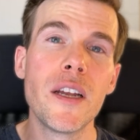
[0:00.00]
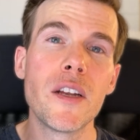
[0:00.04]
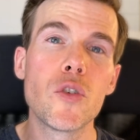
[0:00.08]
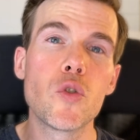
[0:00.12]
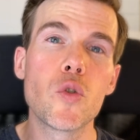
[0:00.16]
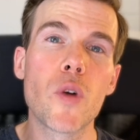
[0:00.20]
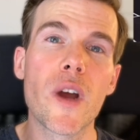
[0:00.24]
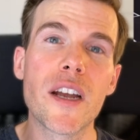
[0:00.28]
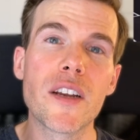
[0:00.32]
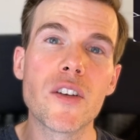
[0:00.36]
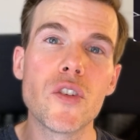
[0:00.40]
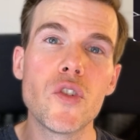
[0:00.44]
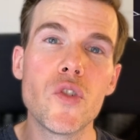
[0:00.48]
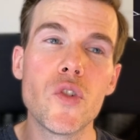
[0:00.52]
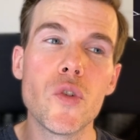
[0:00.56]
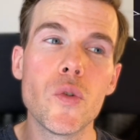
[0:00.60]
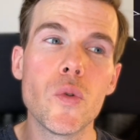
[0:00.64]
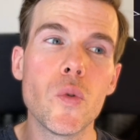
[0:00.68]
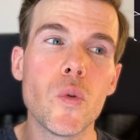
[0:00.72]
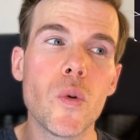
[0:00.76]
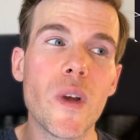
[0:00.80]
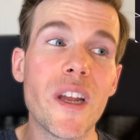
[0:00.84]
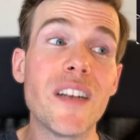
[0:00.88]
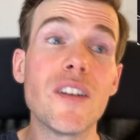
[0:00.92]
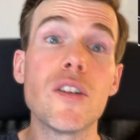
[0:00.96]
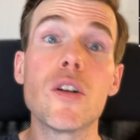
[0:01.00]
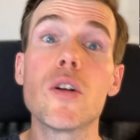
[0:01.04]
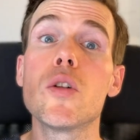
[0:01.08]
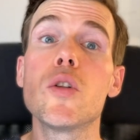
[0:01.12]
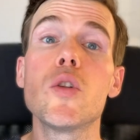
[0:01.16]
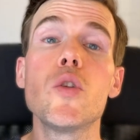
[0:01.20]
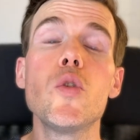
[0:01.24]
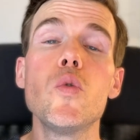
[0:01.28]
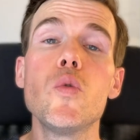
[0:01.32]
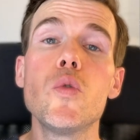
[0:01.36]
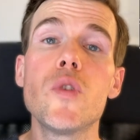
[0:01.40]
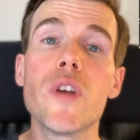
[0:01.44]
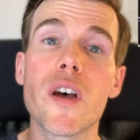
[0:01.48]
Trying to
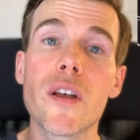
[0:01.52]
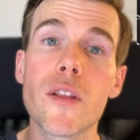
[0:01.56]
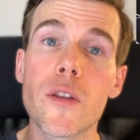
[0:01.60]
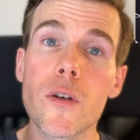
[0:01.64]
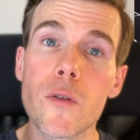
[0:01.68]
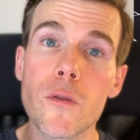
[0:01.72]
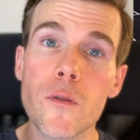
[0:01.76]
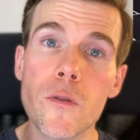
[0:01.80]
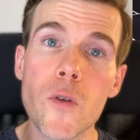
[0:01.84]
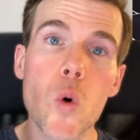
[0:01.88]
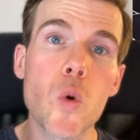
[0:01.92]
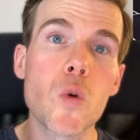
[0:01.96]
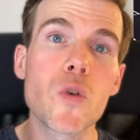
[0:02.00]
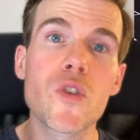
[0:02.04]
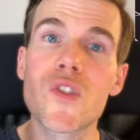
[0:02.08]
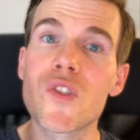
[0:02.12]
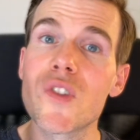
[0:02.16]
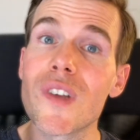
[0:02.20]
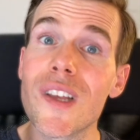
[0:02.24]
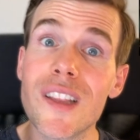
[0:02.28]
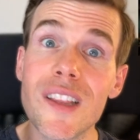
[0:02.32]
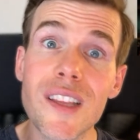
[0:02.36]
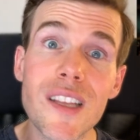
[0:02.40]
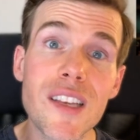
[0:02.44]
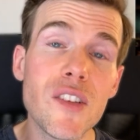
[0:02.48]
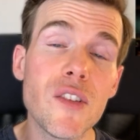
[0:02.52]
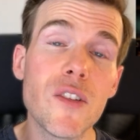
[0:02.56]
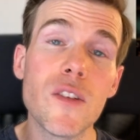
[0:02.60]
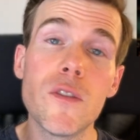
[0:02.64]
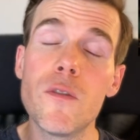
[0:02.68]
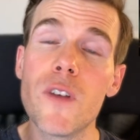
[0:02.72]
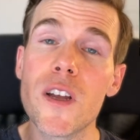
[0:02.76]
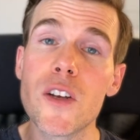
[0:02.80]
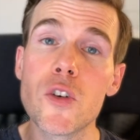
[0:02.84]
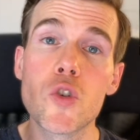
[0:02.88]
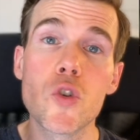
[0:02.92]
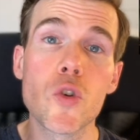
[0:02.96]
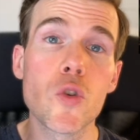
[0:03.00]
include other folks in these
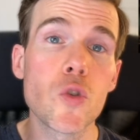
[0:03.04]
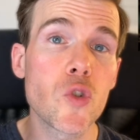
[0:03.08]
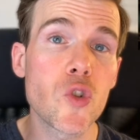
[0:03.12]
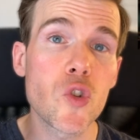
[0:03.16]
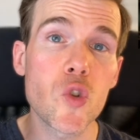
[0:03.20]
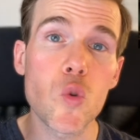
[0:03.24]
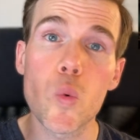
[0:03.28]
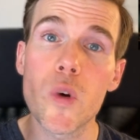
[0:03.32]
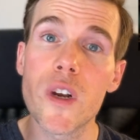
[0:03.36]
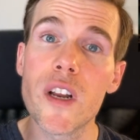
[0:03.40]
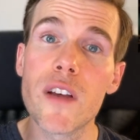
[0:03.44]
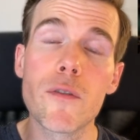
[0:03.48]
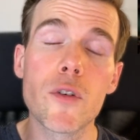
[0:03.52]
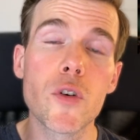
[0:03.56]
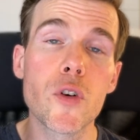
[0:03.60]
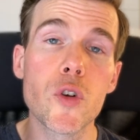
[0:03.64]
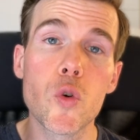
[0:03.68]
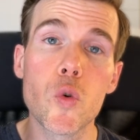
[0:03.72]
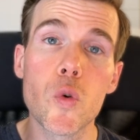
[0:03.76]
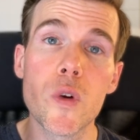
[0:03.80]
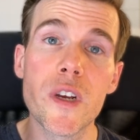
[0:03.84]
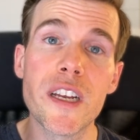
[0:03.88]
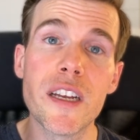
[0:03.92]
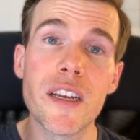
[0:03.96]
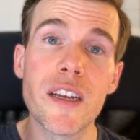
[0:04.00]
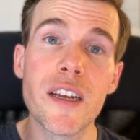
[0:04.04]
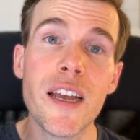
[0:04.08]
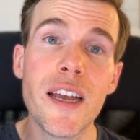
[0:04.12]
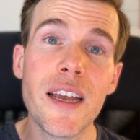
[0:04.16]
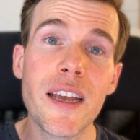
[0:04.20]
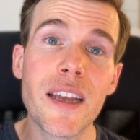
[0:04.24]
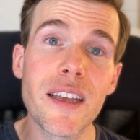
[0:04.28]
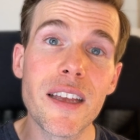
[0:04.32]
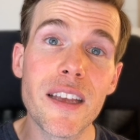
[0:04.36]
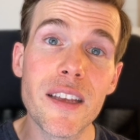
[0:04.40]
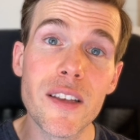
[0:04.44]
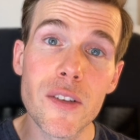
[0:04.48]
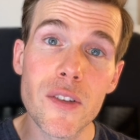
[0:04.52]
adventures to whatever degree
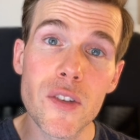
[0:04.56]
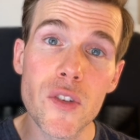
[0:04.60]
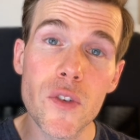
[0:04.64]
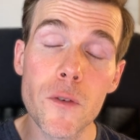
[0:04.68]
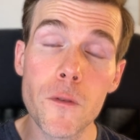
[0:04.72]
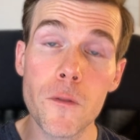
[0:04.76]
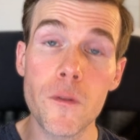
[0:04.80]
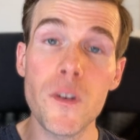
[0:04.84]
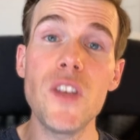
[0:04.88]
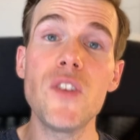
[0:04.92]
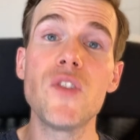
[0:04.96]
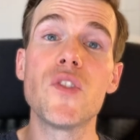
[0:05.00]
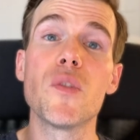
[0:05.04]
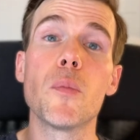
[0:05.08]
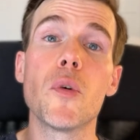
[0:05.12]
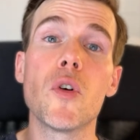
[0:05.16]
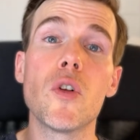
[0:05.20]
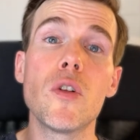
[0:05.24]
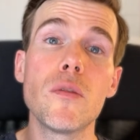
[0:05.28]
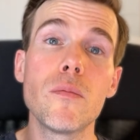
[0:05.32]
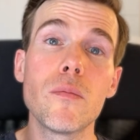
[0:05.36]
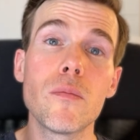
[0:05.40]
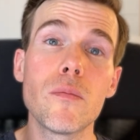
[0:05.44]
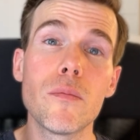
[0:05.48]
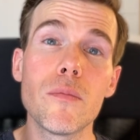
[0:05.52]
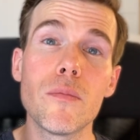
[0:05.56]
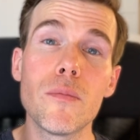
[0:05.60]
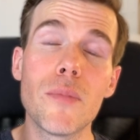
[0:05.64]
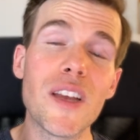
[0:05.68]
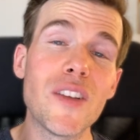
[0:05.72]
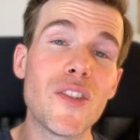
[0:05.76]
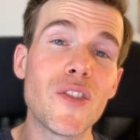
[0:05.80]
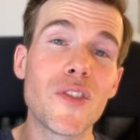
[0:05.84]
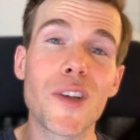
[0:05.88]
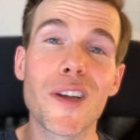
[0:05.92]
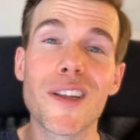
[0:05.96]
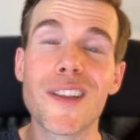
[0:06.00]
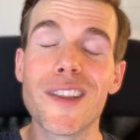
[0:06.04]
is feasible
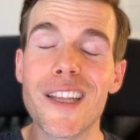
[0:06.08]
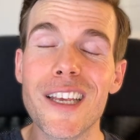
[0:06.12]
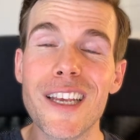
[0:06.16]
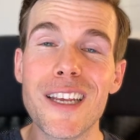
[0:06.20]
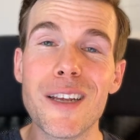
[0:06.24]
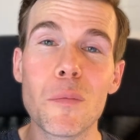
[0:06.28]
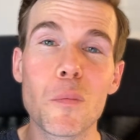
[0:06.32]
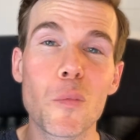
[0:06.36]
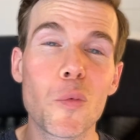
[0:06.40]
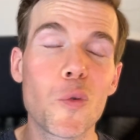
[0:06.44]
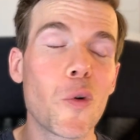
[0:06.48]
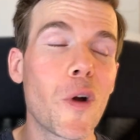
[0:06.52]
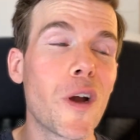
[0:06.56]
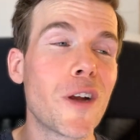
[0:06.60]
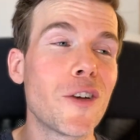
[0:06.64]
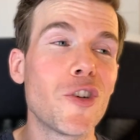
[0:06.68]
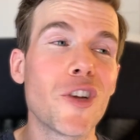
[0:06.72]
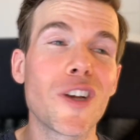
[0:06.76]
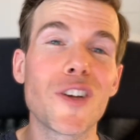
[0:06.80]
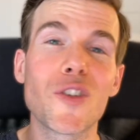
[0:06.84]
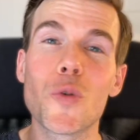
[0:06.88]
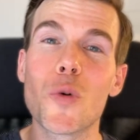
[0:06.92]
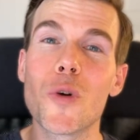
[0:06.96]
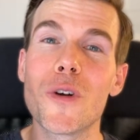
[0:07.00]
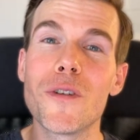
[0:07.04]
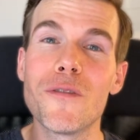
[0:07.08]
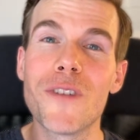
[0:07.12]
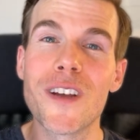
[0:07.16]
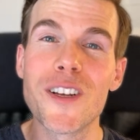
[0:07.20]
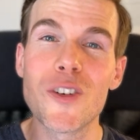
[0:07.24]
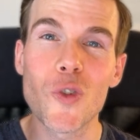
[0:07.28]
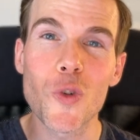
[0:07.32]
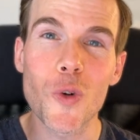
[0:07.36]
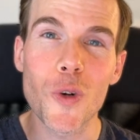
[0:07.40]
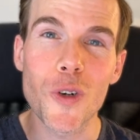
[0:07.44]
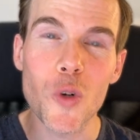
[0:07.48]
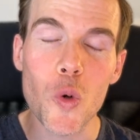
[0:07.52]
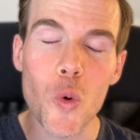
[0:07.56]
based on the project or
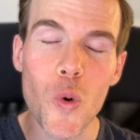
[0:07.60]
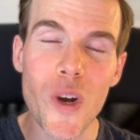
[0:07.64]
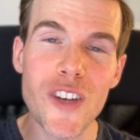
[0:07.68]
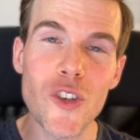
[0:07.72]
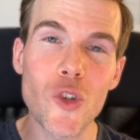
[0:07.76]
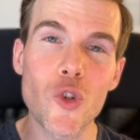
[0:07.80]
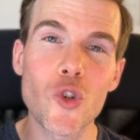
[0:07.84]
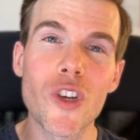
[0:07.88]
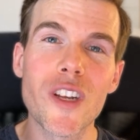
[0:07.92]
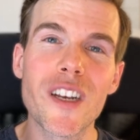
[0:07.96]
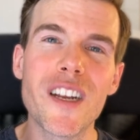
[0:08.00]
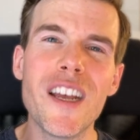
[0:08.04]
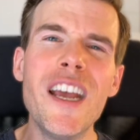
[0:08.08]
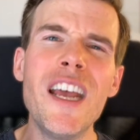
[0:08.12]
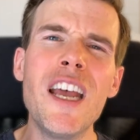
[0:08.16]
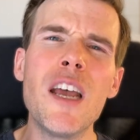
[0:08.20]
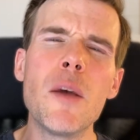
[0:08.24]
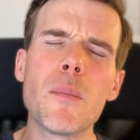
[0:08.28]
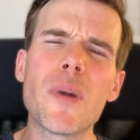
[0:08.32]
adventure in question.